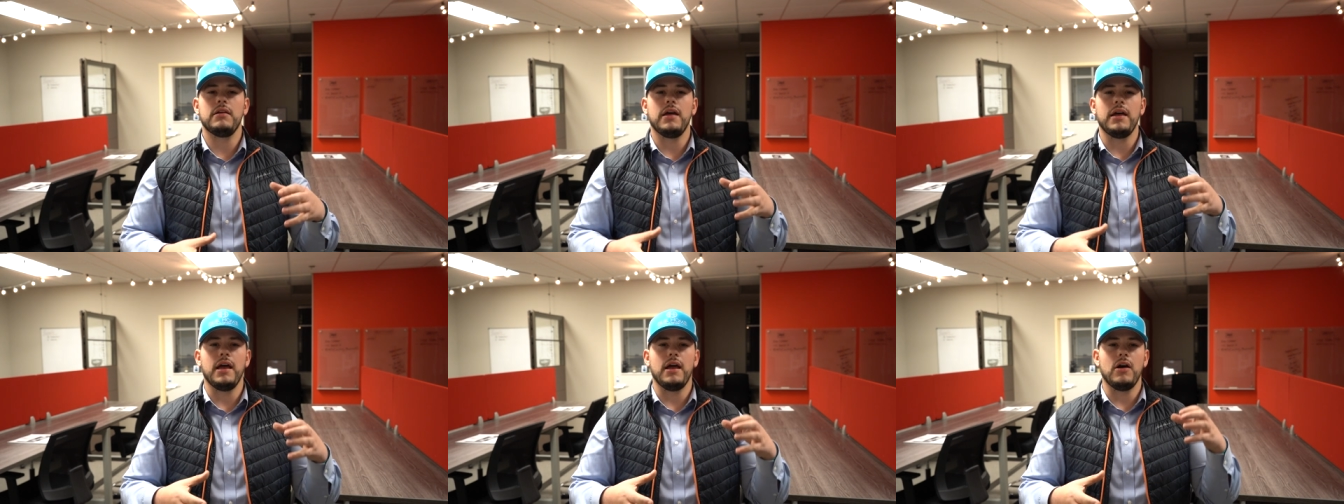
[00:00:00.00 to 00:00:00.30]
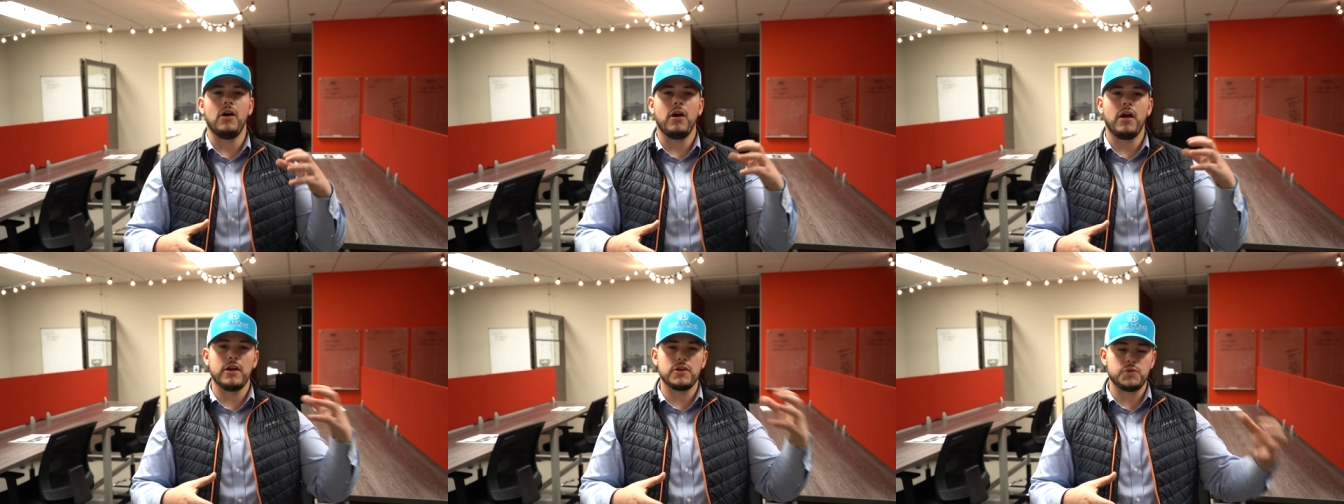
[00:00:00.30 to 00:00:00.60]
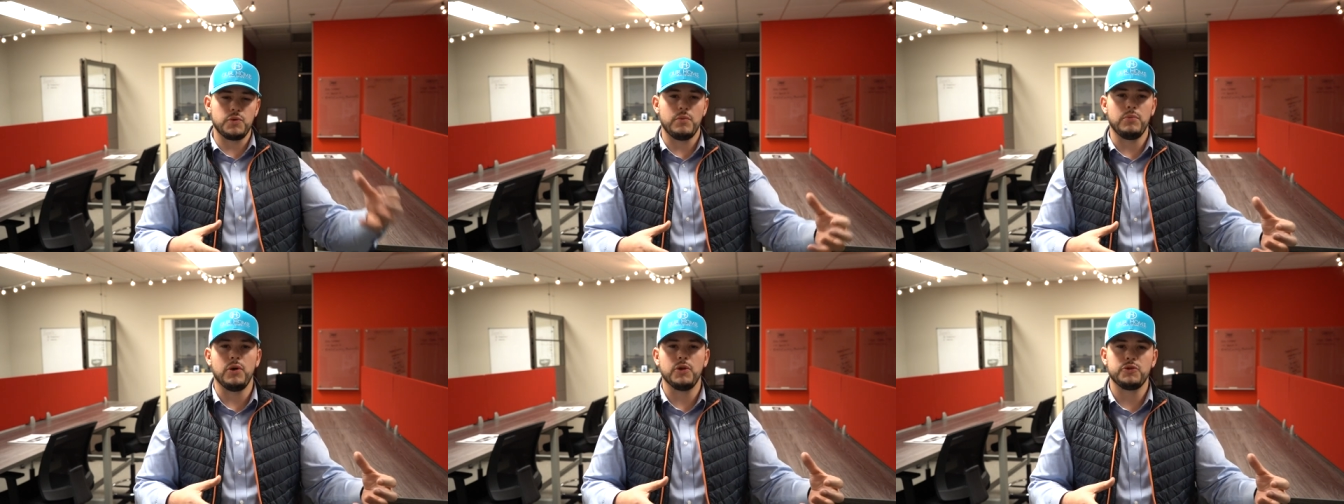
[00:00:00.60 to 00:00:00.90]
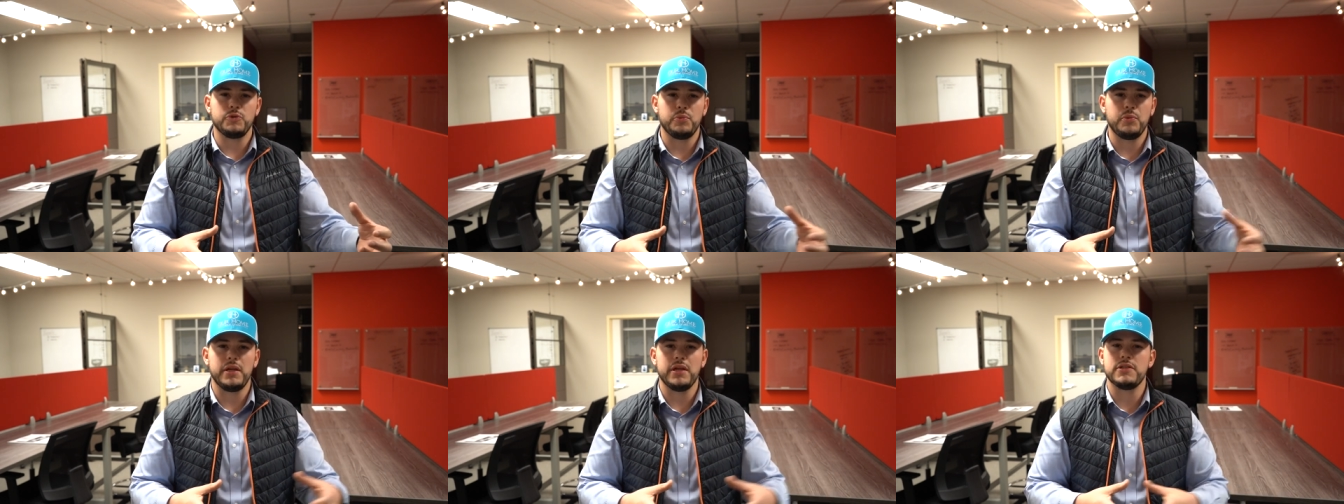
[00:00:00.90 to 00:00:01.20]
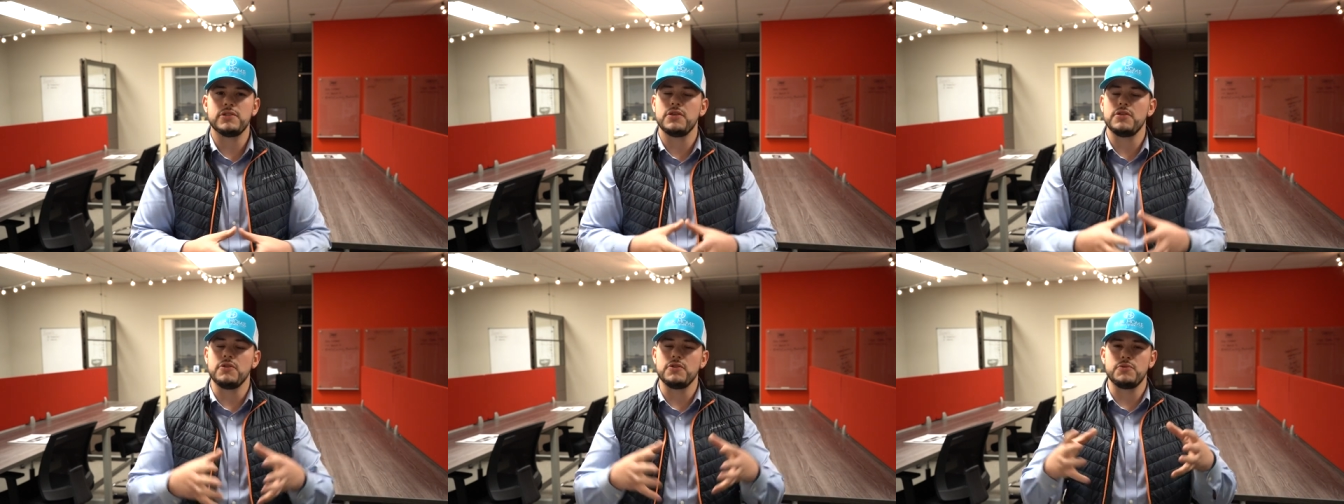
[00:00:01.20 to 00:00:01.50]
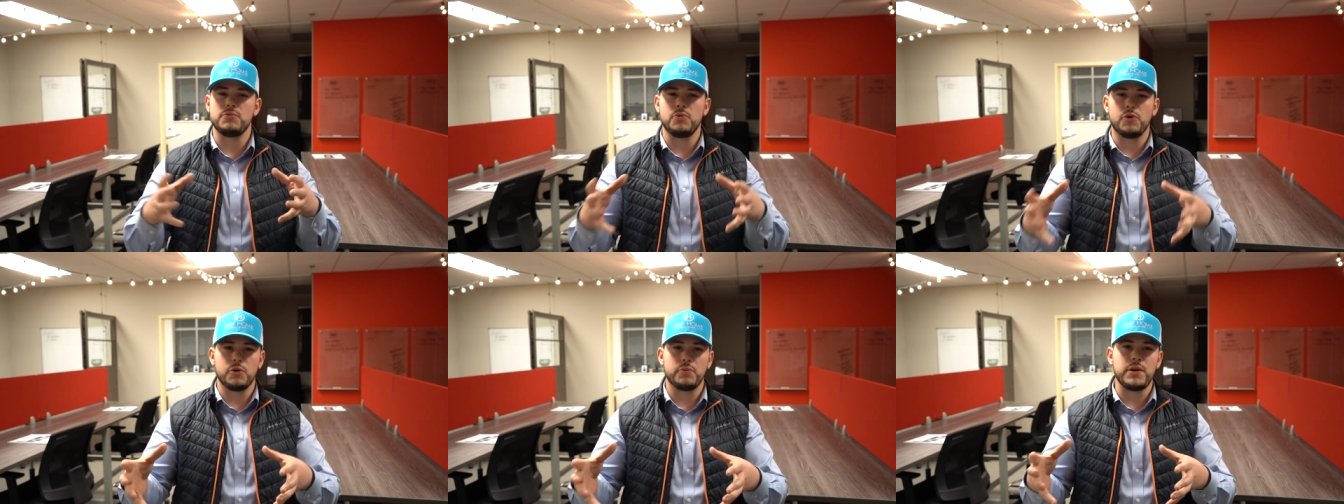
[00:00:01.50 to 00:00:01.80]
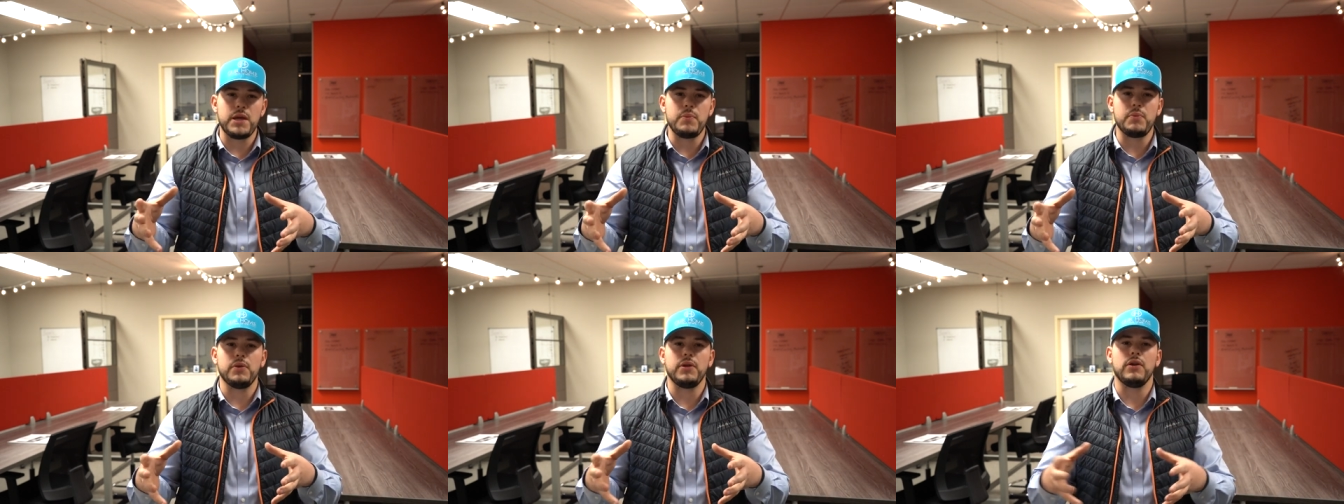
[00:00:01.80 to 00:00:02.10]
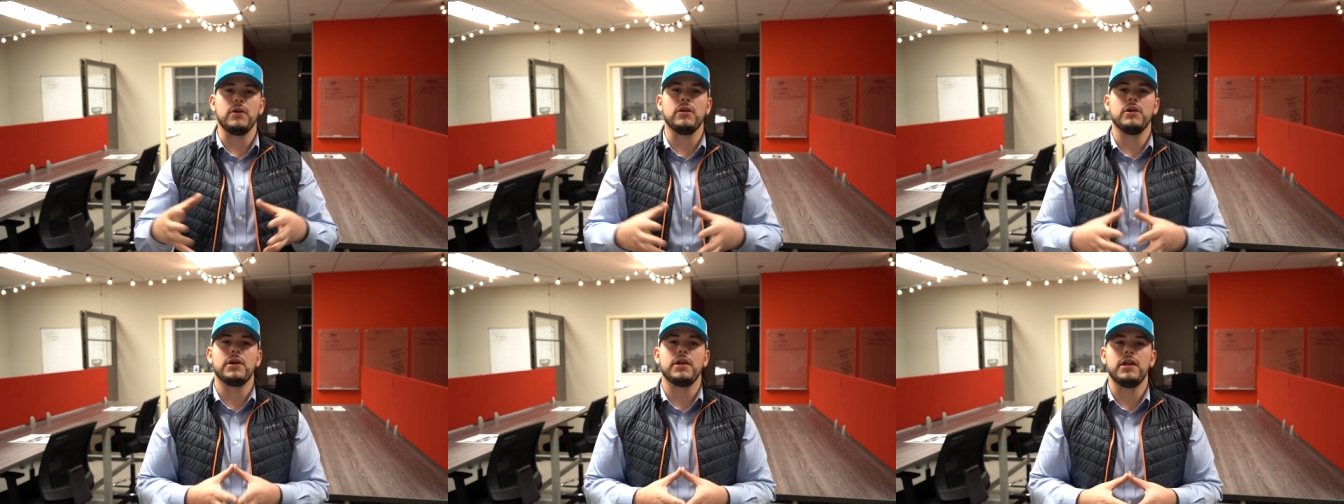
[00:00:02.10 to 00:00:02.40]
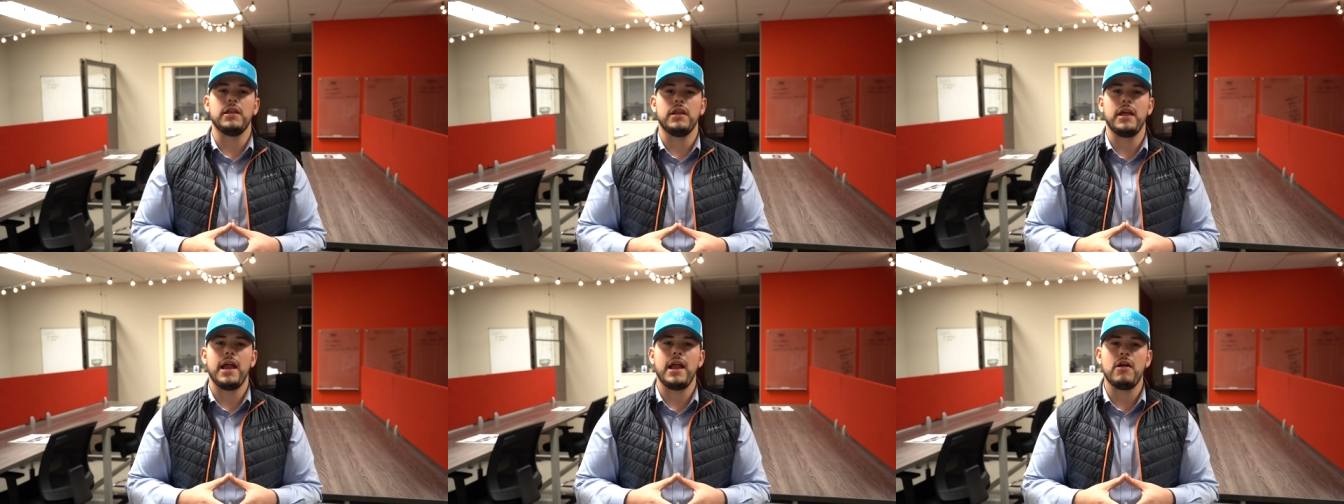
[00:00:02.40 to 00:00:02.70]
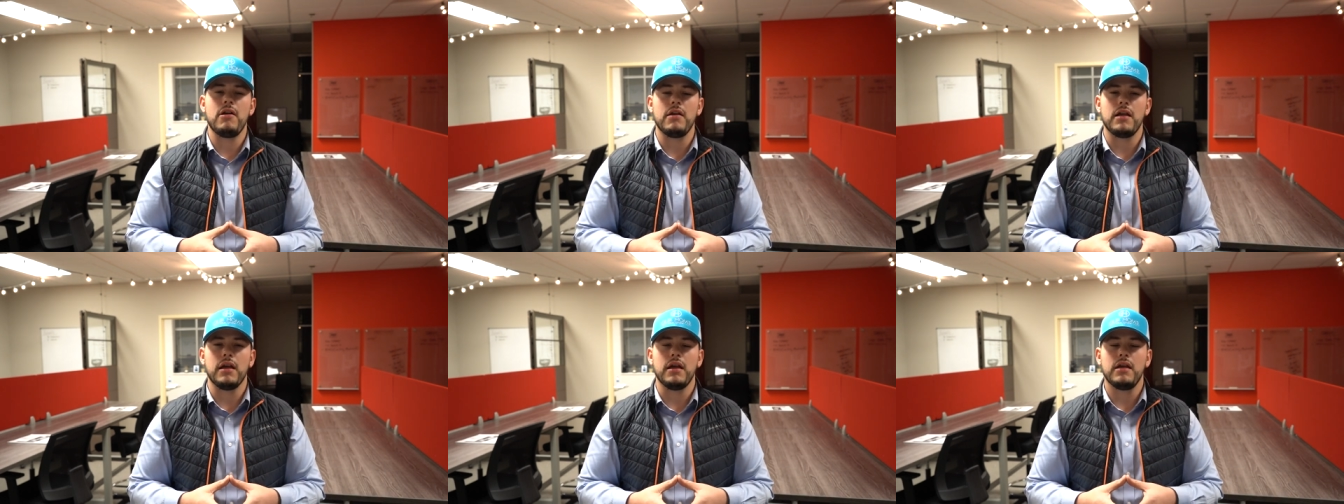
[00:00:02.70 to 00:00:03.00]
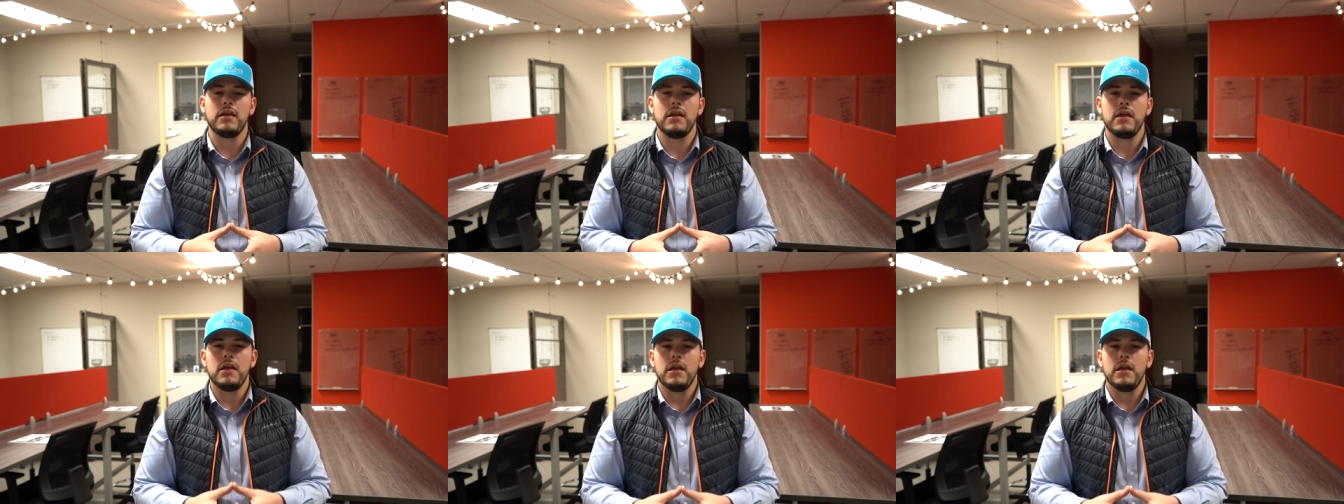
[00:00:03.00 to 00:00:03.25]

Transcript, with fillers: Uh, our house went multiple bids, so there's more people that are looking in the area.